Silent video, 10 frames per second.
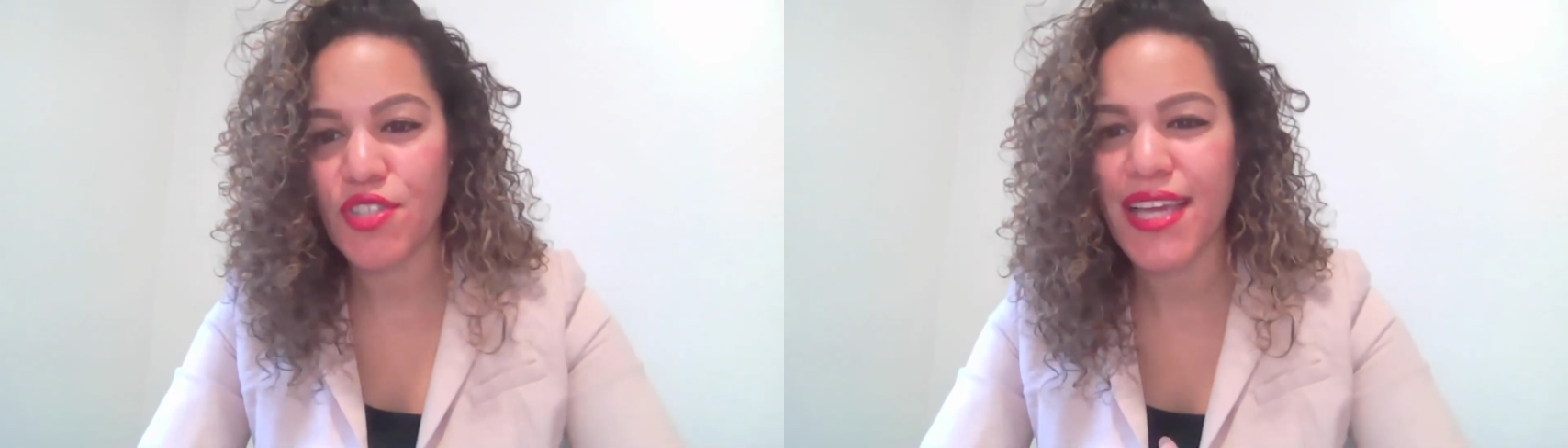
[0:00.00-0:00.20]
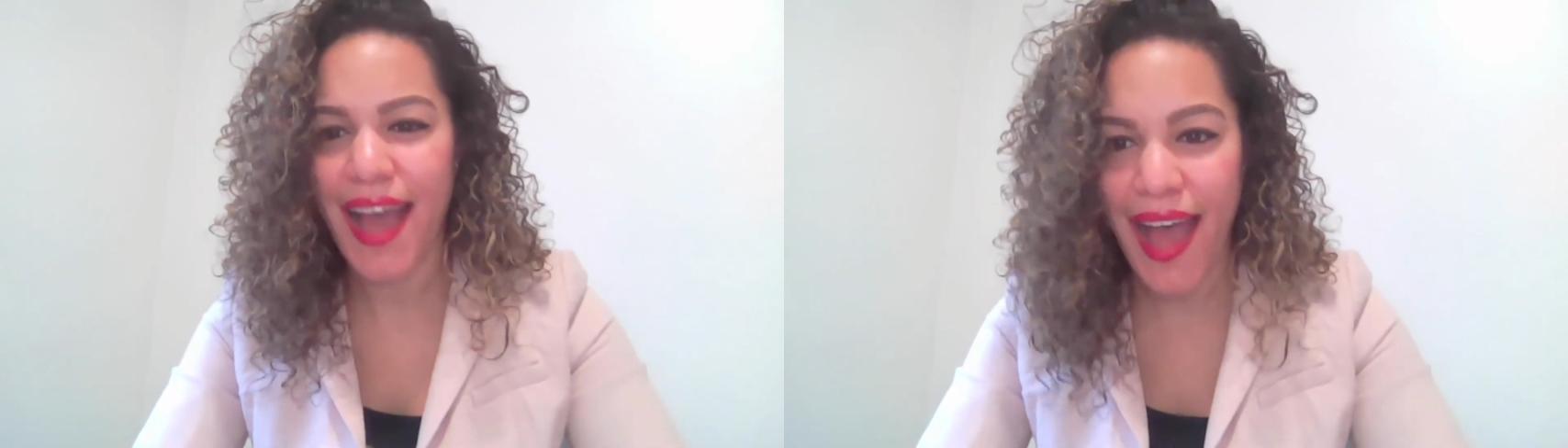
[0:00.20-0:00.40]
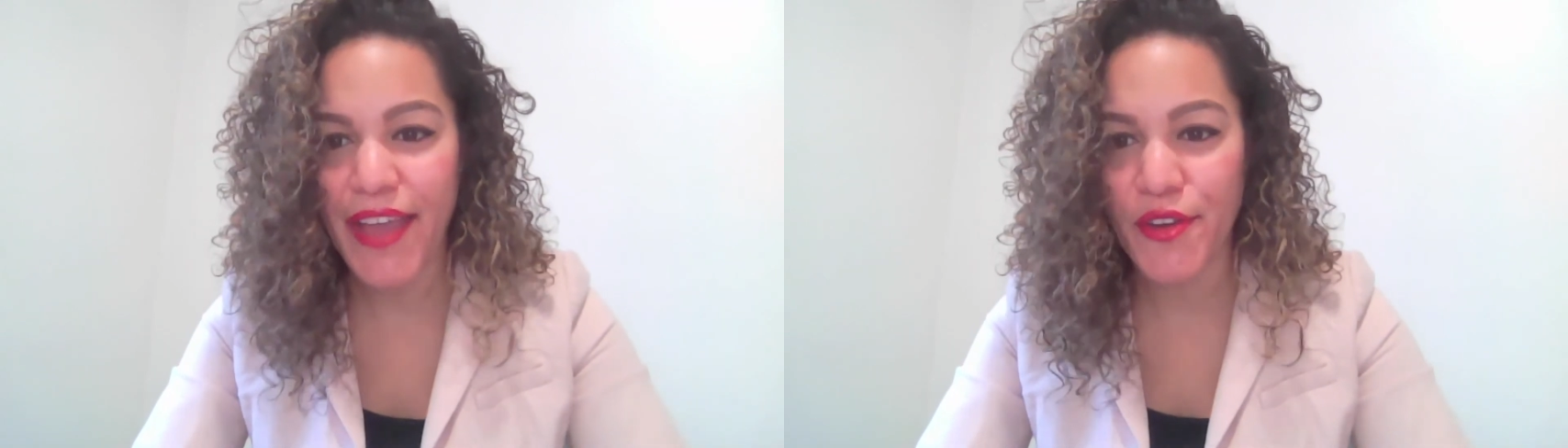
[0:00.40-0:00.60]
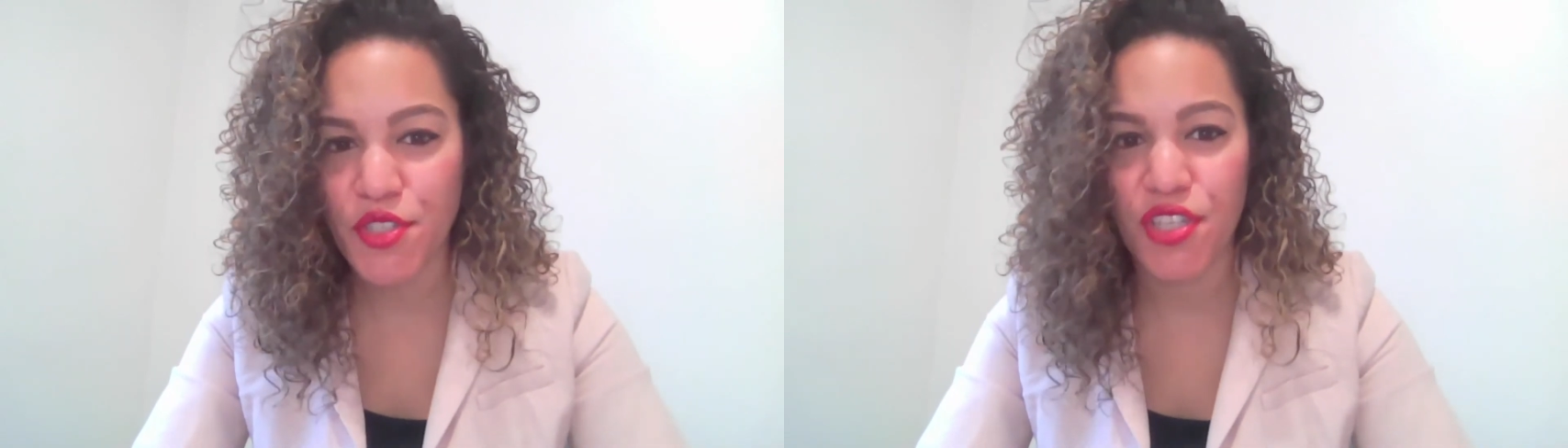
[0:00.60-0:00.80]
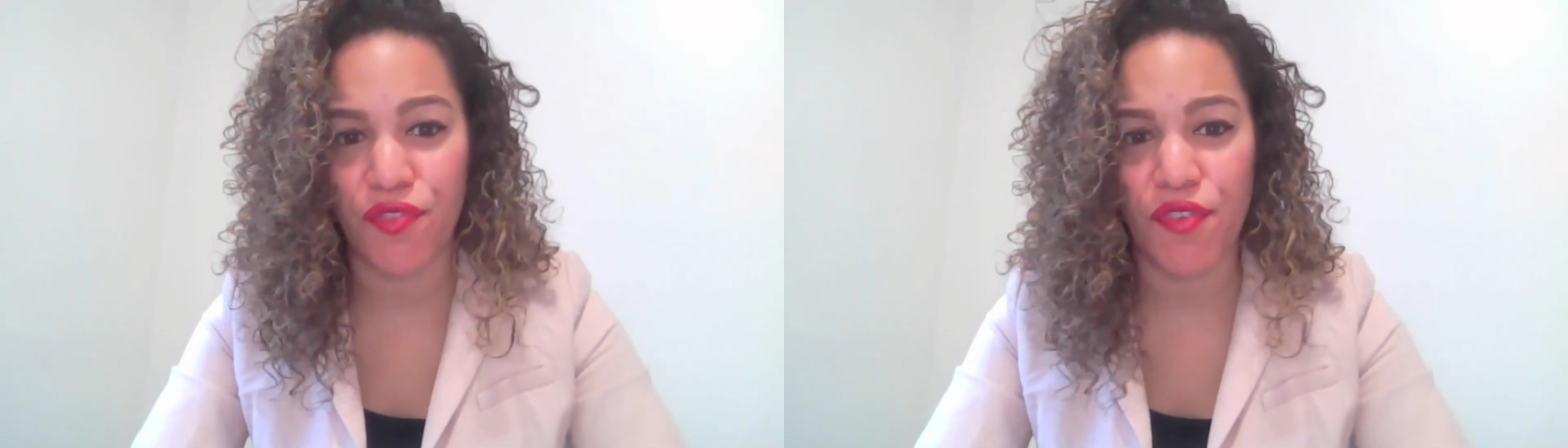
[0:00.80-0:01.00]
to hire
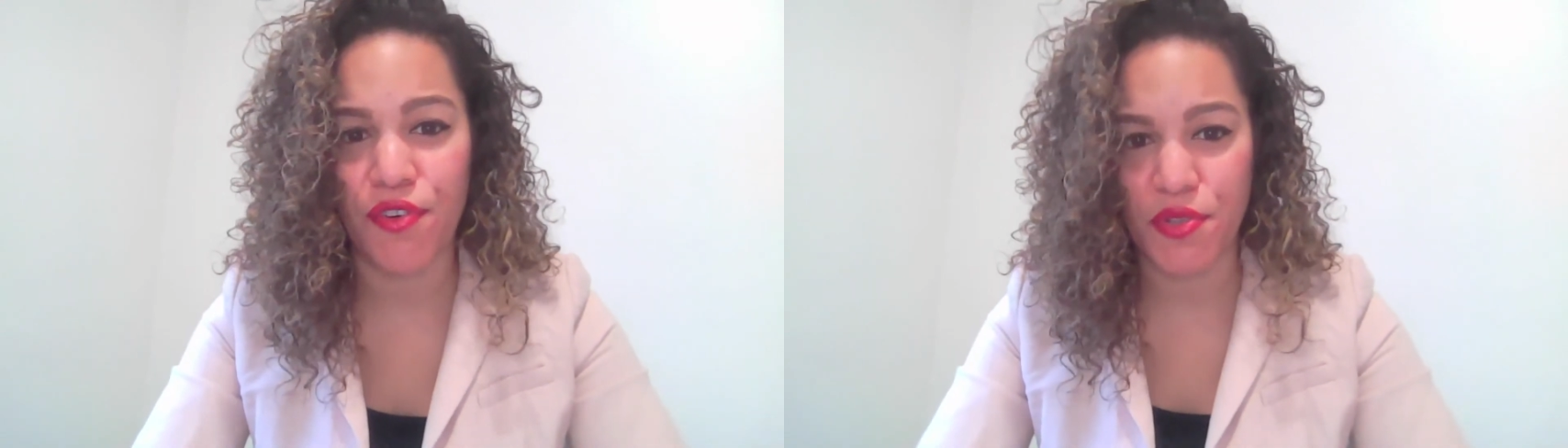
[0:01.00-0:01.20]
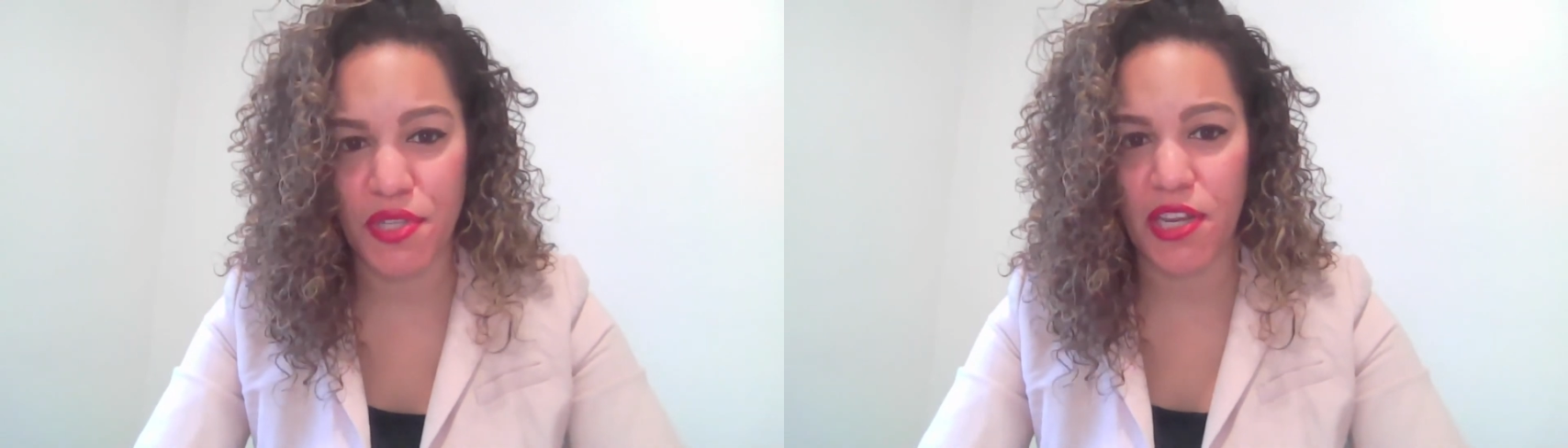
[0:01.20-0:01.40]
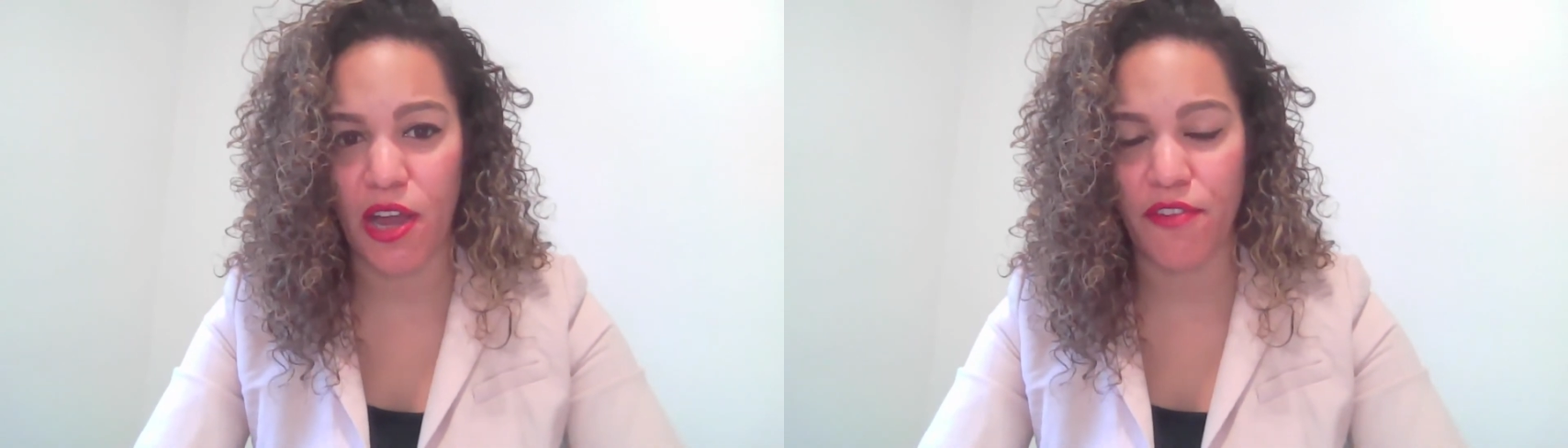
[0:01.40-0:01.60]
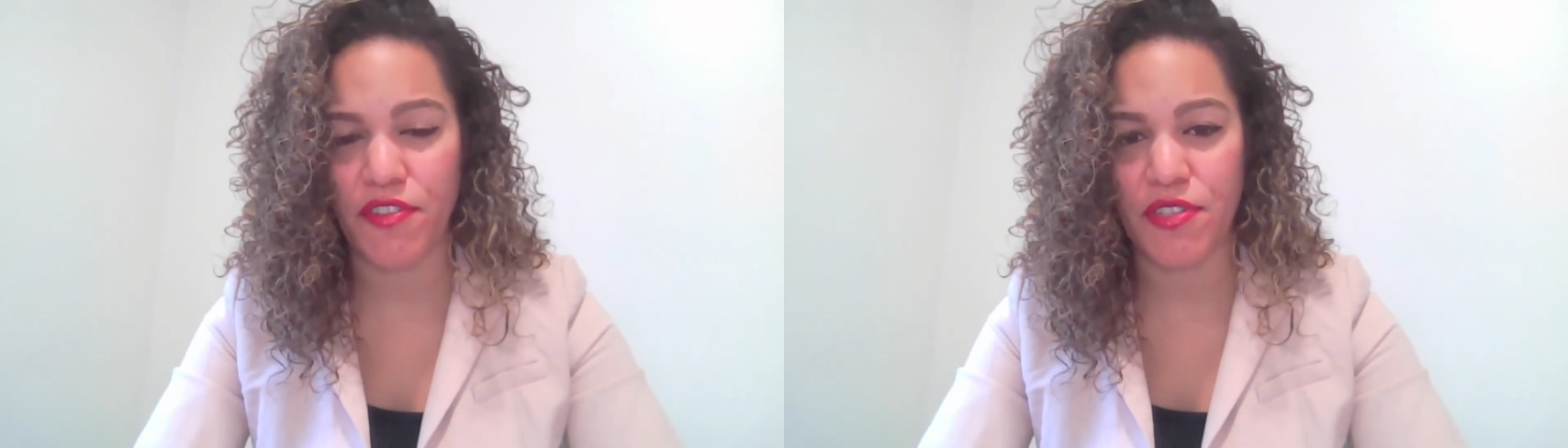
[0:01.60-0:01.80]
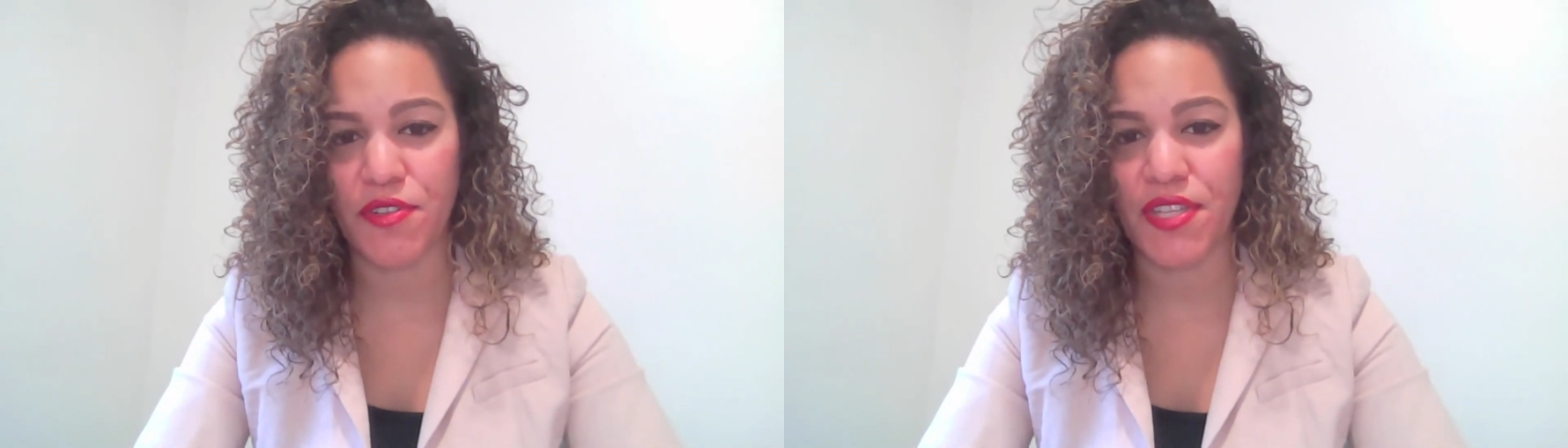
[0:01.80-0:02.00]
chief diversity
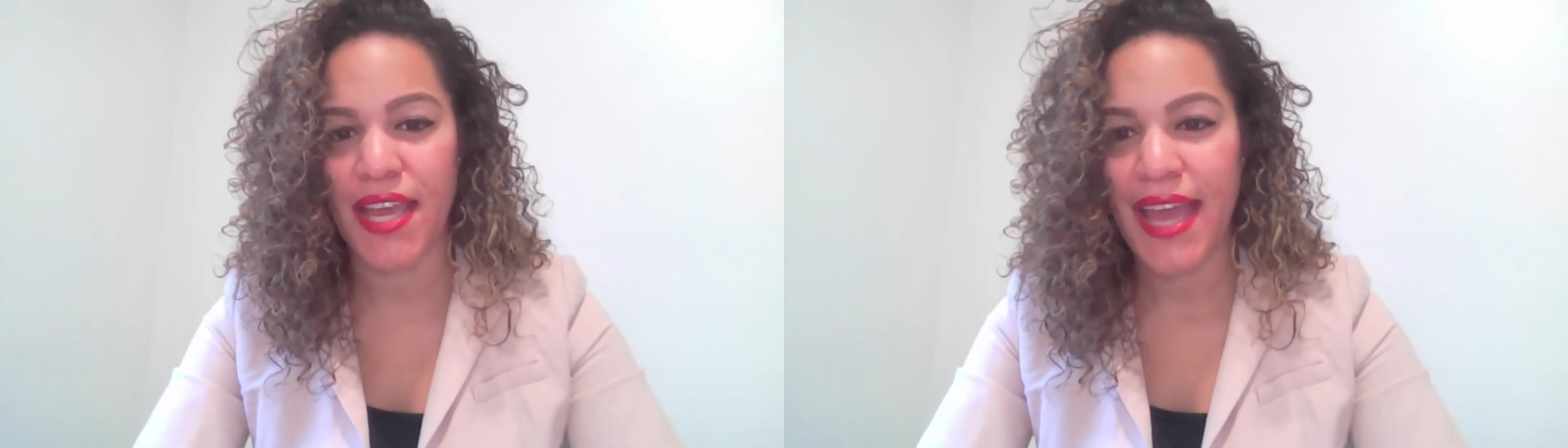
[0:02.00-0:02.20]
officers